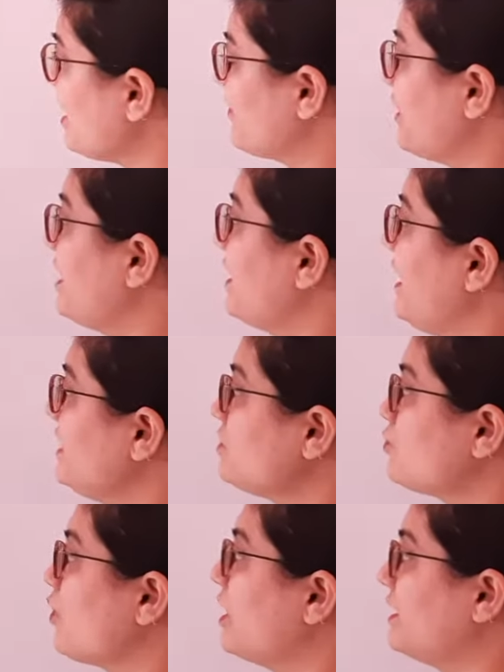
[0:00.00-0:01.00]
The
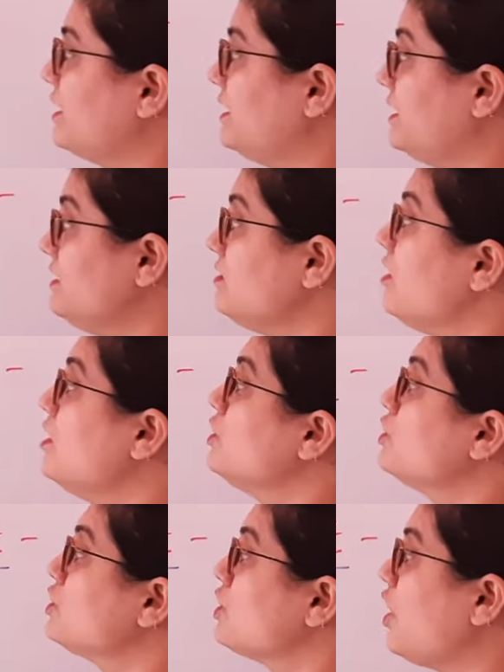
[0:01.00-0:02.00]
next word
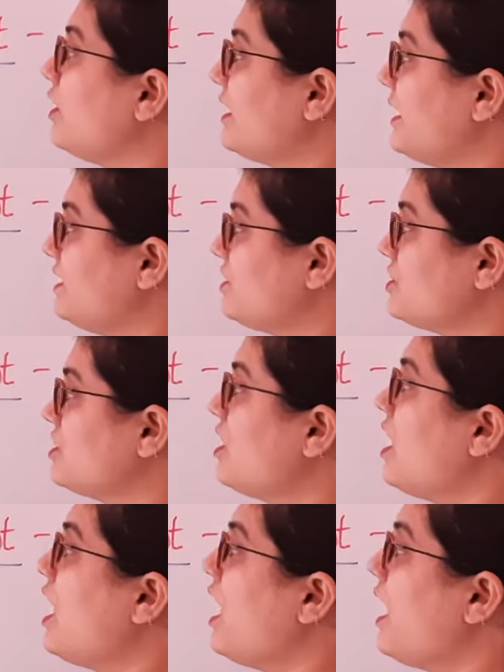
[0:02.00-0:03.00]
is shortage.
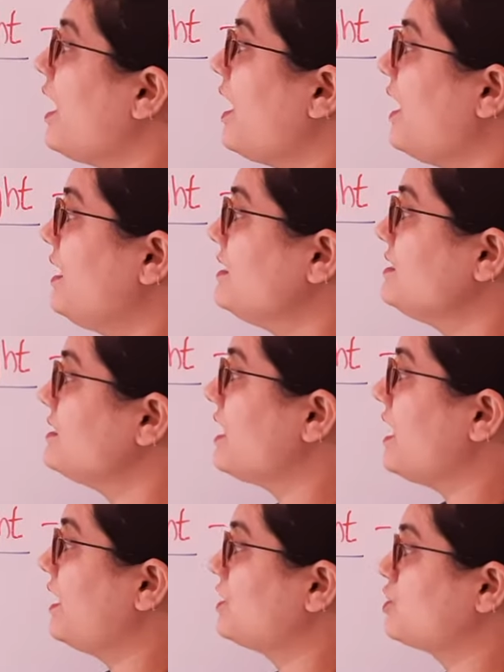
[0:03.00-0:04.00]

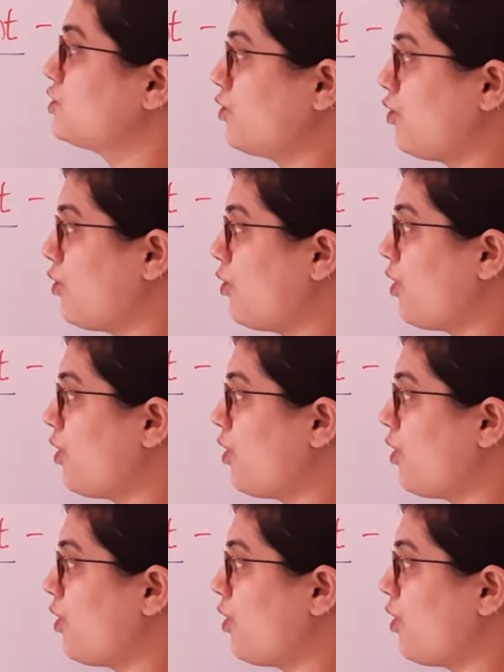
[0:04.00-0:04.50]
S-H-O-R-T-A-G-E.